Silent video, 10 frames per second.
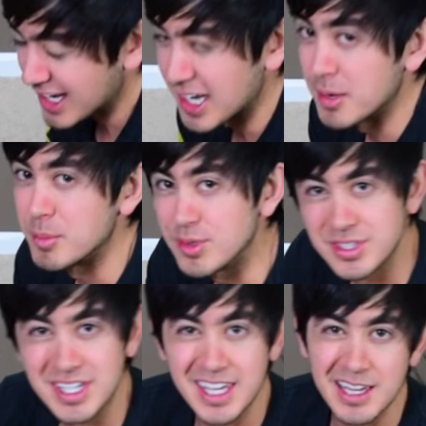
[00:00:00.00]
I got a
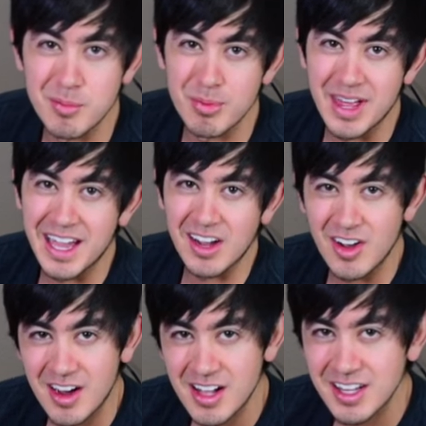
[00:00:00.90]
multicam black
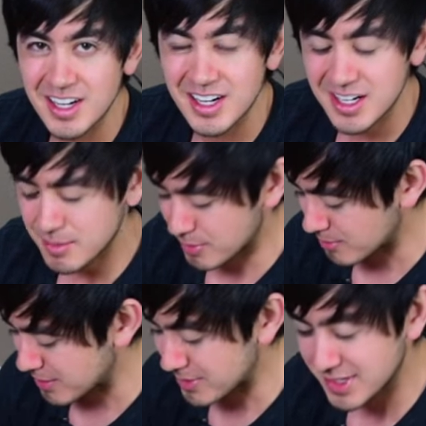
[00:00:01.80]
collar, but
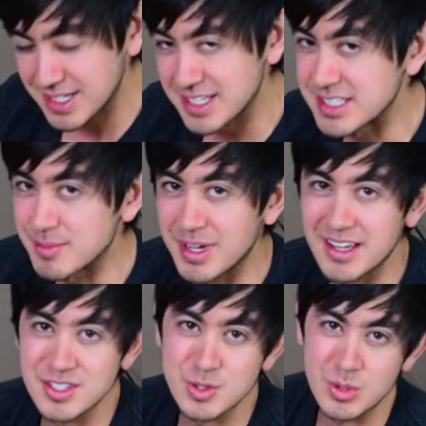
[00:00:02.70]
maybe I need some
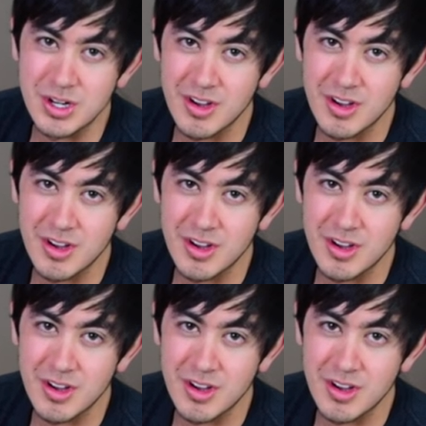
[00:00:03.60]
kind of sweet